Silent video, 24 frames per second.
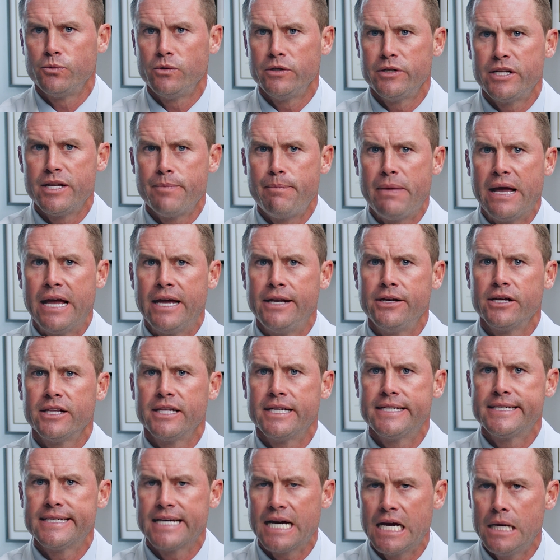will depend on
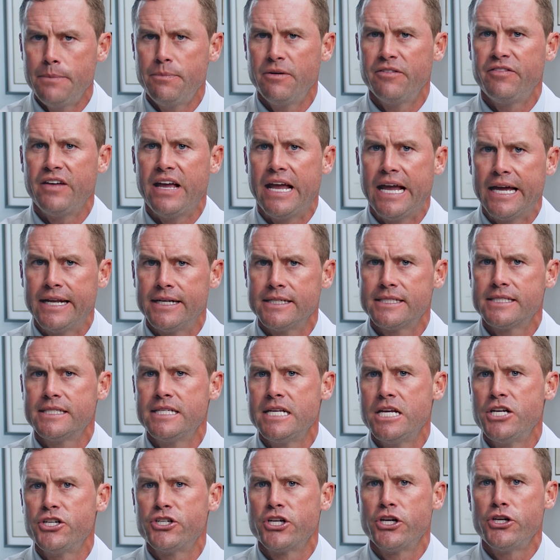the type of
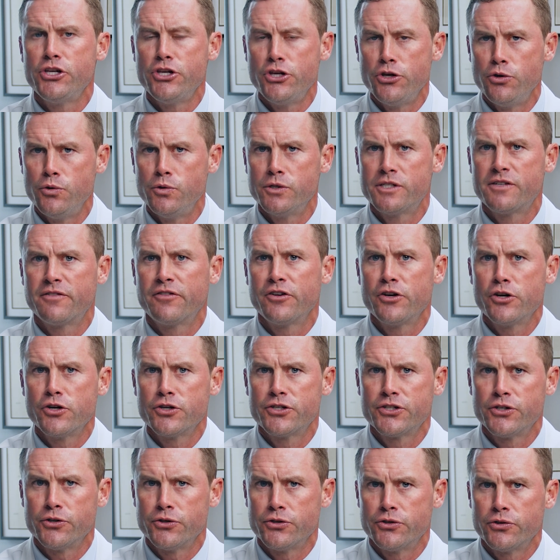anesthesia used for your
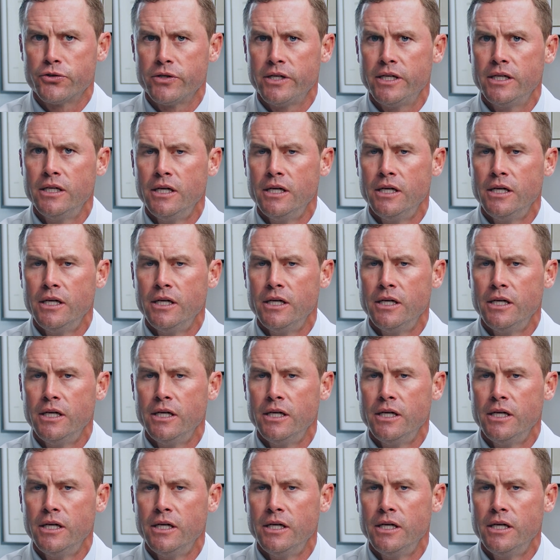surgery.